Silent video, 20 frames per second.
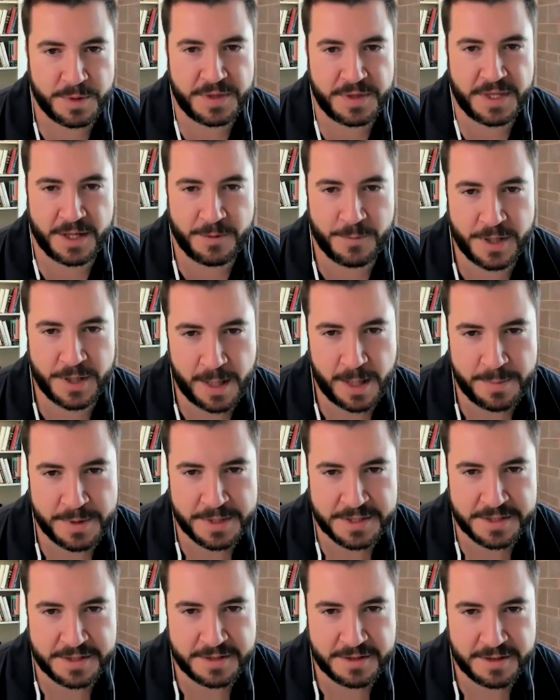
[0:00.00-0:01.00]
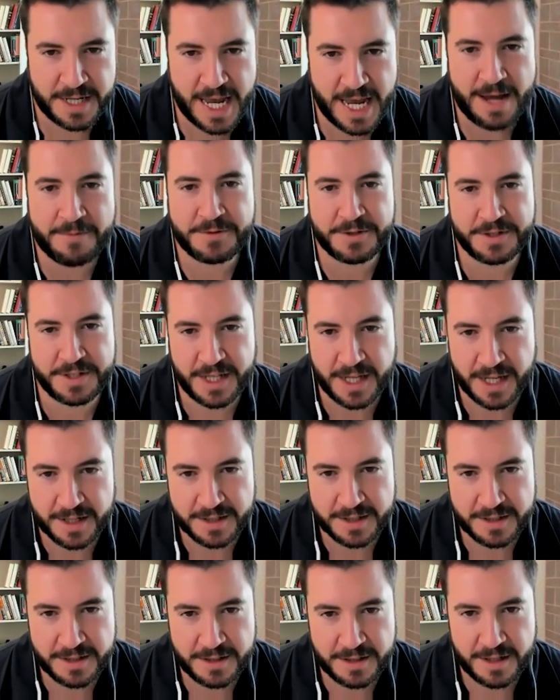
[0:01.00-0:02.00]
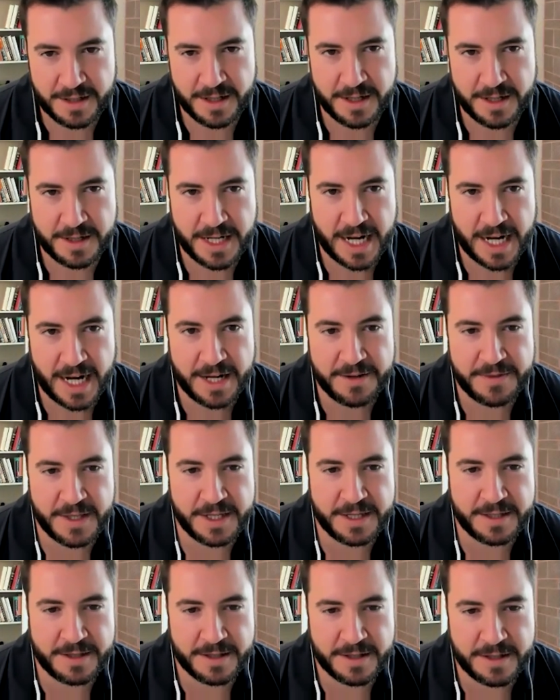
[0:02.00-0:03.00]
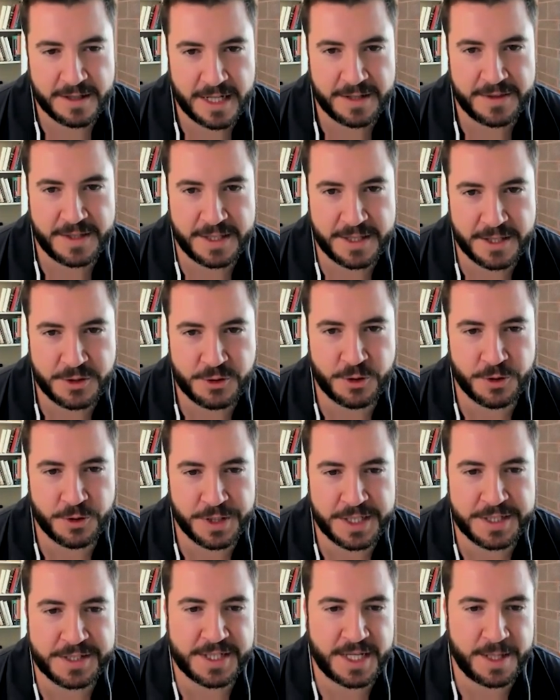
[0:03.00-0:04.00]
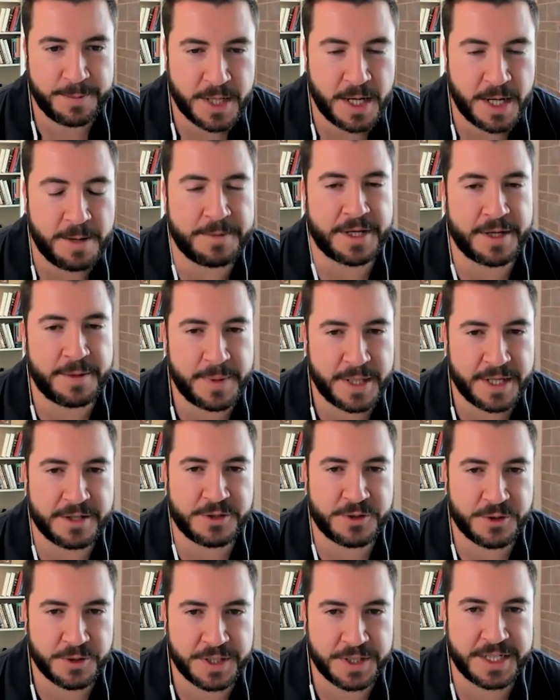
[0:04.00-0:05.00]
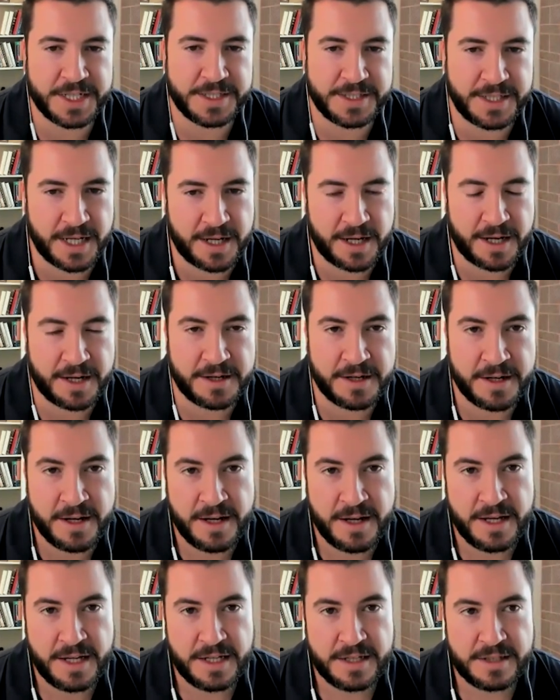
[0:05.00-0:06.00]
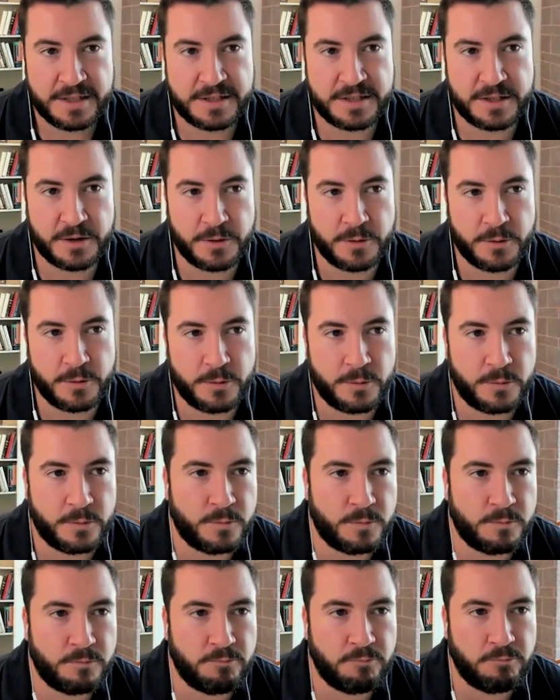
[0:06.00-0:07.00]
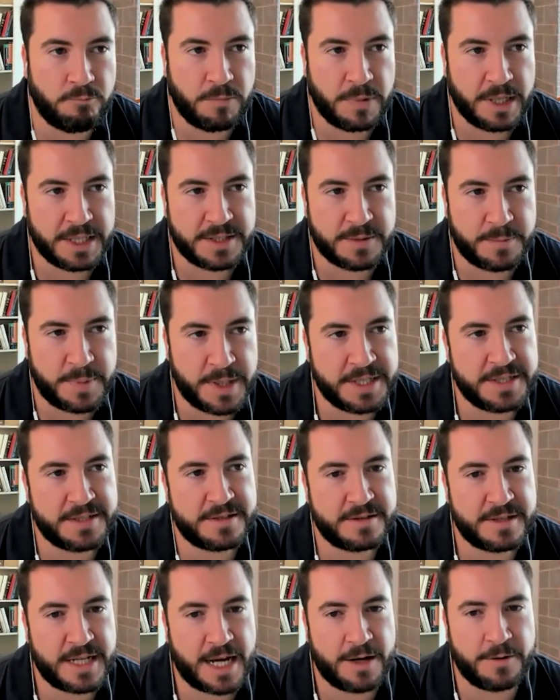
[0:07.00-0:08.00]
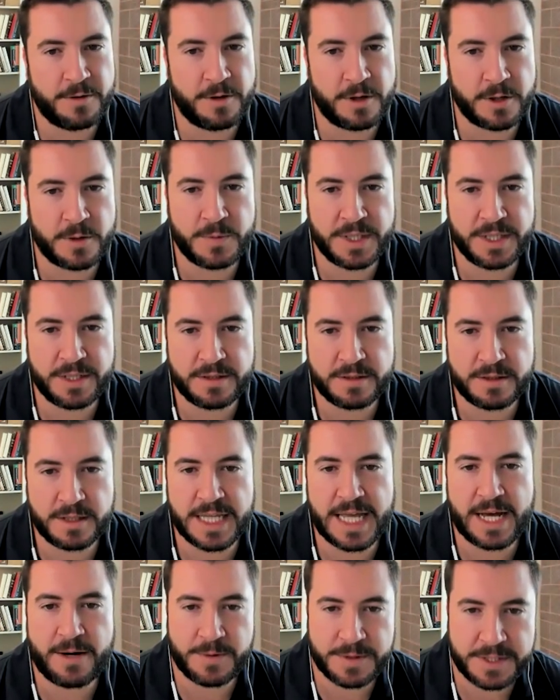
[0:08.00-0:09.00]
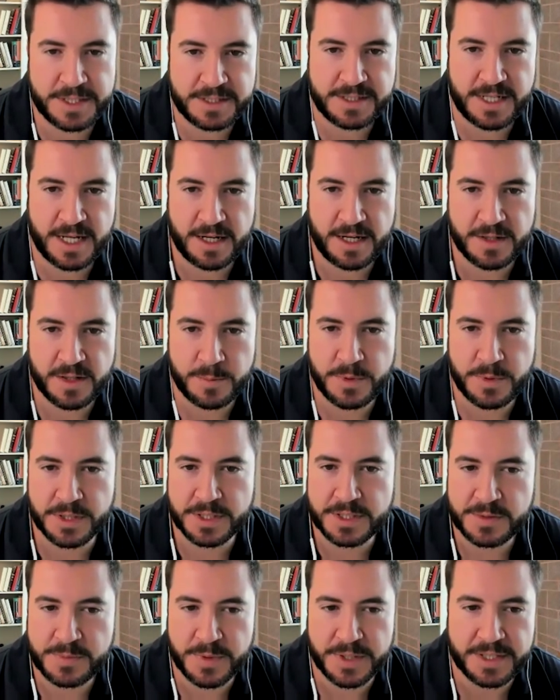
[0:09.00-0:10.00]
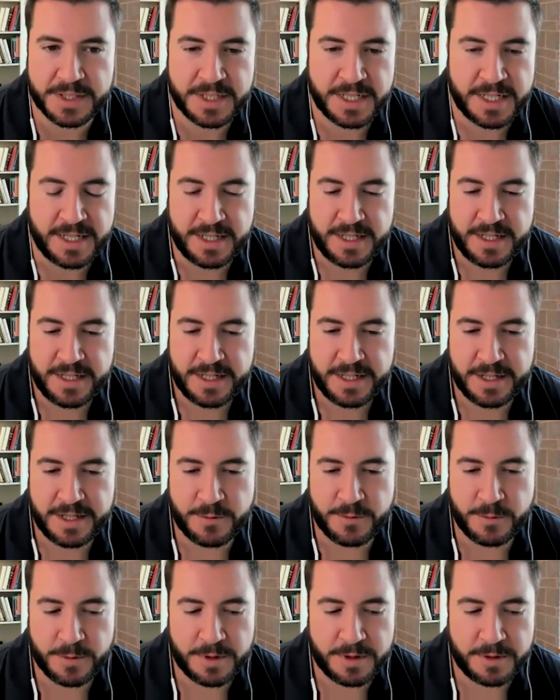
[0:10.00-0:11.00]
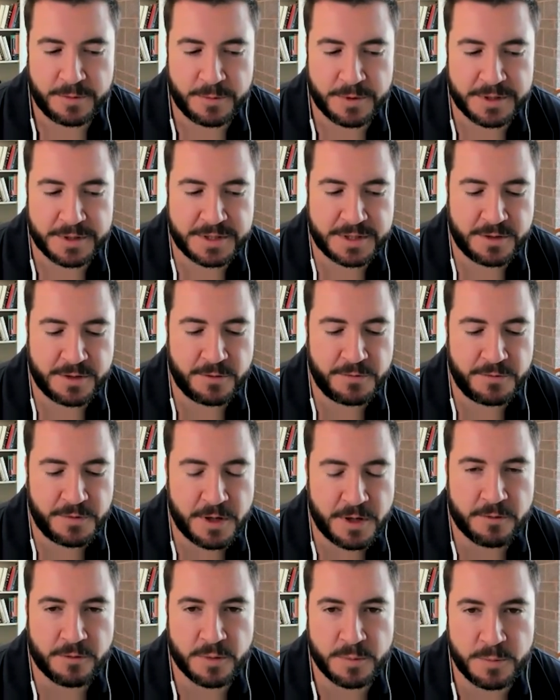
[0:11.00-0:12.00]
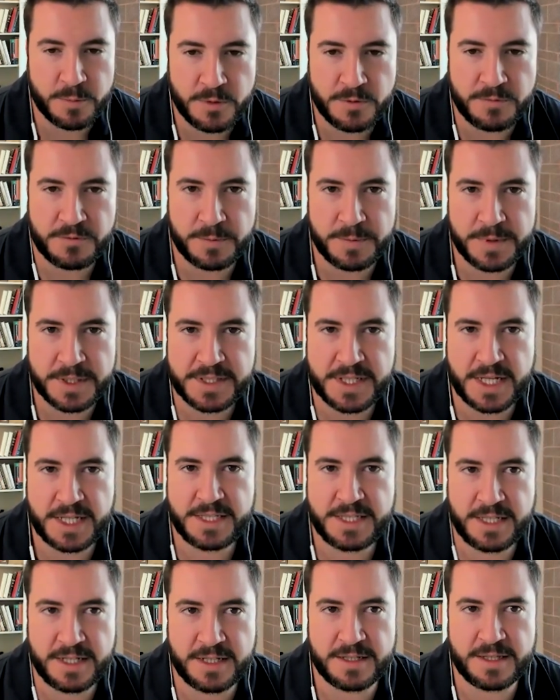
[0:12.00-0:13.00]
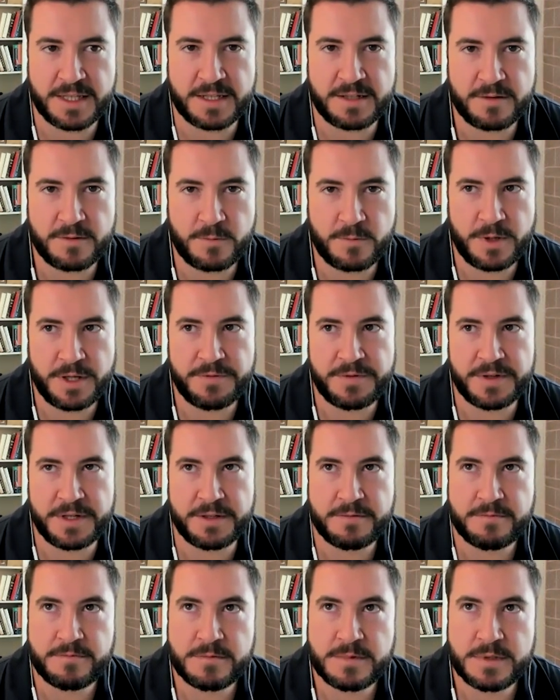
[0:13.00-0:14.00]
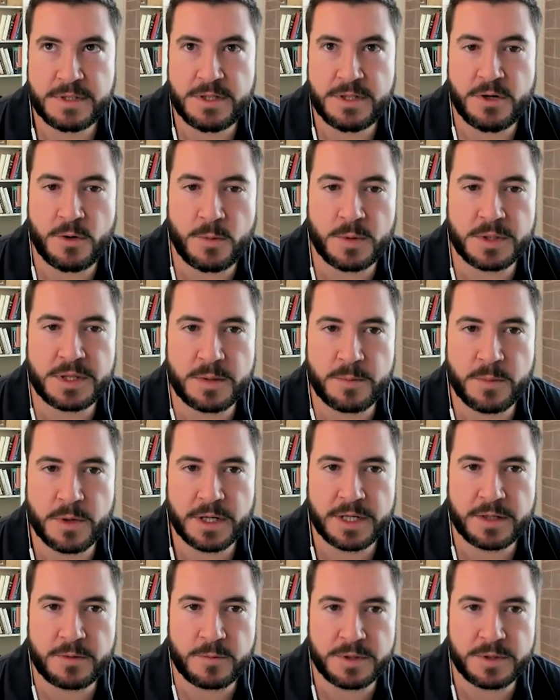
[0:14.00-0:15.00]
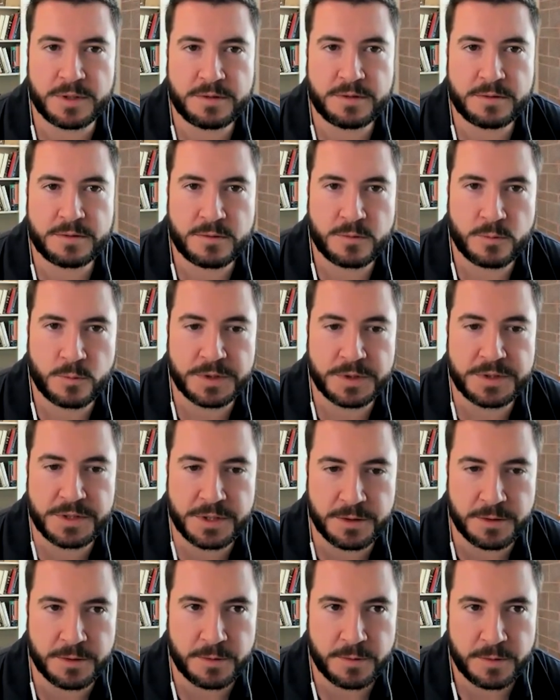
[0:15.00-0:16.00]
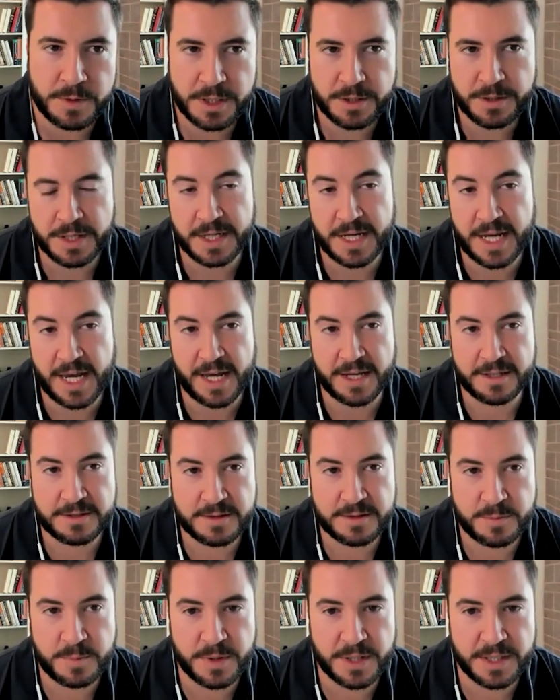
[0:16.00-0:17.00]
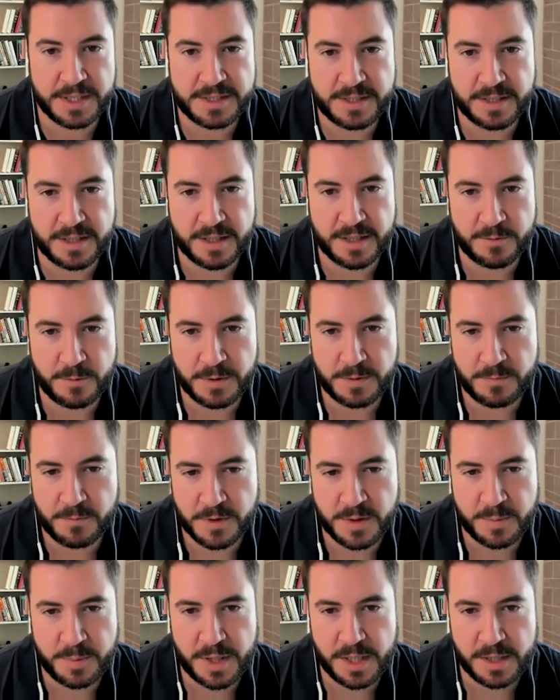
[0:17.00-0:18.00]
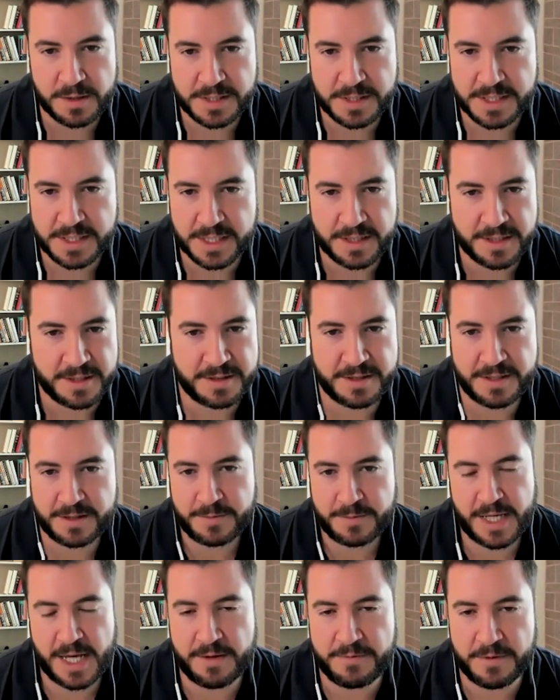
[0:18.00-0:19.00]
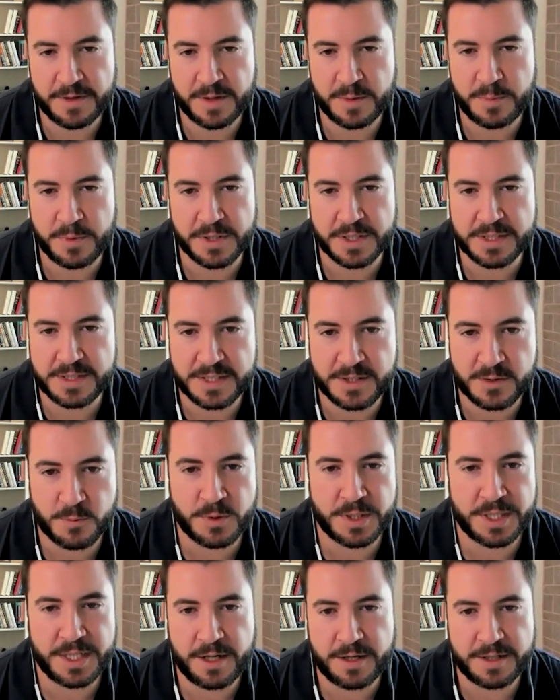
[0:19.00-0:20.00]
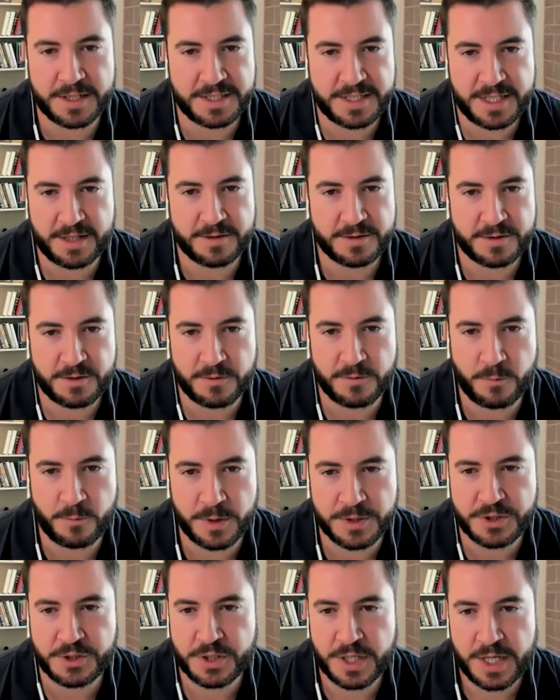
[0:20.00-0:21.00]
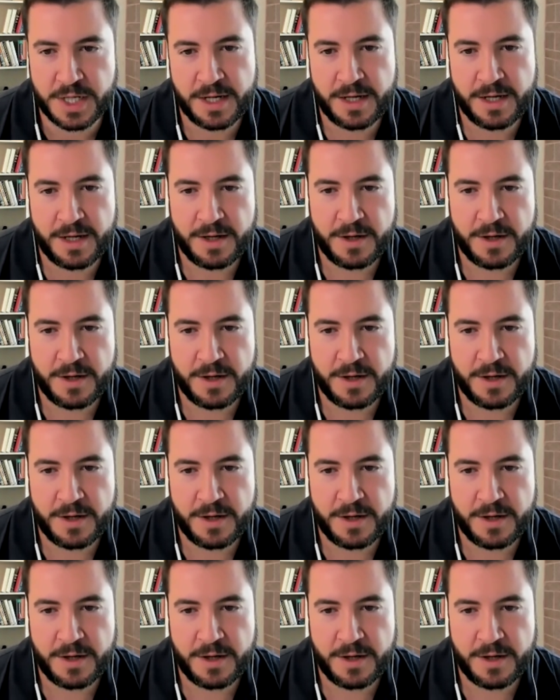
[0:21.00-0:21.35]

But then what happens after that? Uh, I think I think the trillions keep coming about a trillion a decade. So it depends how long we allow it to stay on the books. But you know we're, we're so far removed from this idea that we even know what the market would would do you can guess but uh, with with the policies that that we have on the books it's really hard to tell sort of which